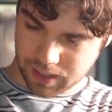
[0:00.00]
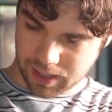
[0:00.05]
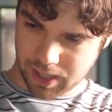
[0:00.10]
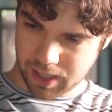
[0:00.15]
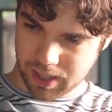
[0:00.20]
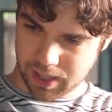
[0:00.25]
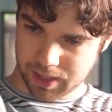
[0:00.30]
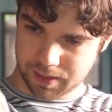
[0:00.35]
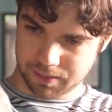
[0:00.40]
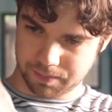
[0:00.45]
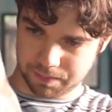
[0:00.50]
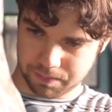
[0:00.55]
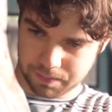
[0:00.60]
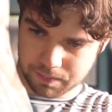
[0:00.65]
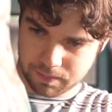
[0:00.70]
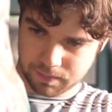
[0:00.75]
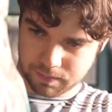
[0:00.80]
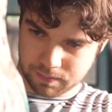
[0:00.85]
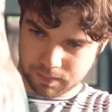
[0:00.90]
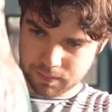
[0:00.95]
And
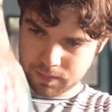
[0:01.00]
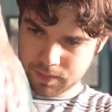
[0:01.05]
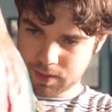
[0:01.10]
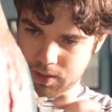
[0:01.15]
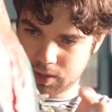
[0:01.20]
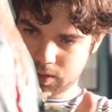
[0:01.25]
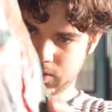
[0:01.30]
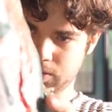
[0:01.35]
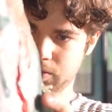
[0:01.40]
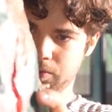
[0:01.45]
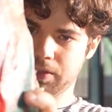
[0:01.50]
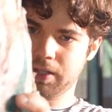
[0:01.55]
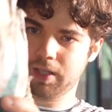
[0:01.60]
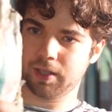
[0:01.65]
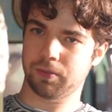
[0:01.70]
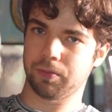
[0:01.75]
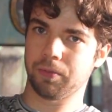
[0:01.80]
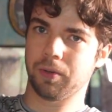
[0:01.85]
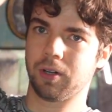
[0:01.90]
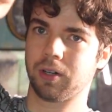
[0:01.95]
the way
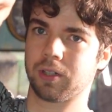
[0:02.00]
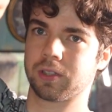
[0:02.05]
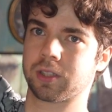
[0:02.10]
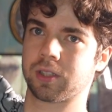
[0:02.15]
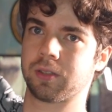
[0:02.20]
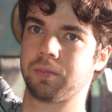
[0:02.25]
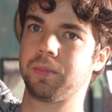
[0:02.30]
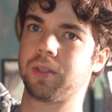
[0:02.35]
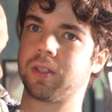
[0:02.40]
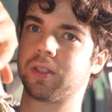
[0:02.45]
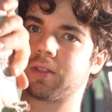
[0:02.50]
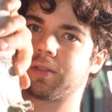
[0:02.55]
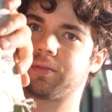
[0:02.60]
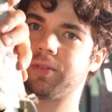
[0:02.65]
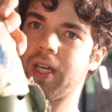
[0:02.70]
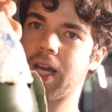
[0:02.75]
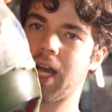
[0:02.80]
it works, because of the